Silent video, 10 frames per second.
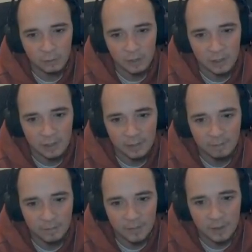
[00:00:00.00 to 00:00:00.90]
here.
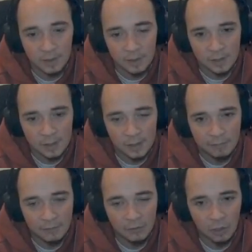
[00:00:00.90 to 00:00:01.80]

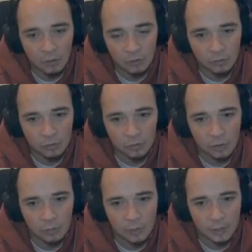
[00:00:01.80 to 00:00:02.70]
If you start shooting the
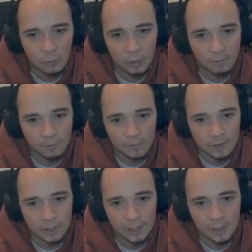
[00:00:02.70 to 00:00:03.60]
top right one,
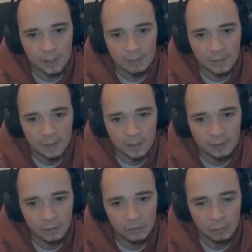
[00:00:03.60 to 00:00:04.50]
kill it, and
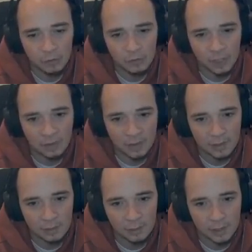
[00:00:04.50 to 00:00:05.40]
then just come and stand
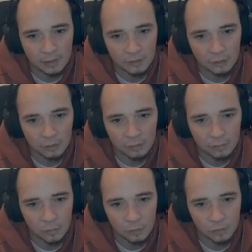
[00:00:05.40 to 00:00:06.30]
here where I stood,
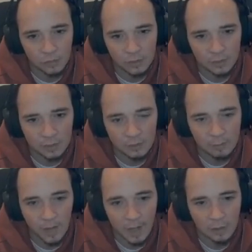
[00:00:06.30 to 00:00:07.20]
or stand in this
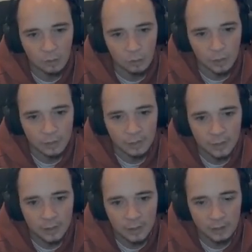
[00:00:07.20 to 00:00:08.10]
back corner,
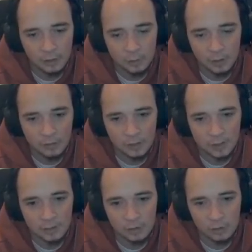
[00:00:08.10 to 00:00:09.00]
and you'll be able to
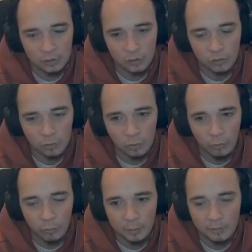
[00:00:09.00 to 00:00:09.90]
kill the other 2
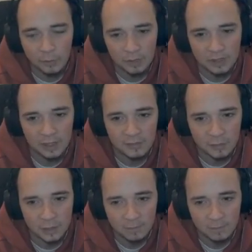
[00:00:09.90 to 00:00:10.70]
wolves before they get to you.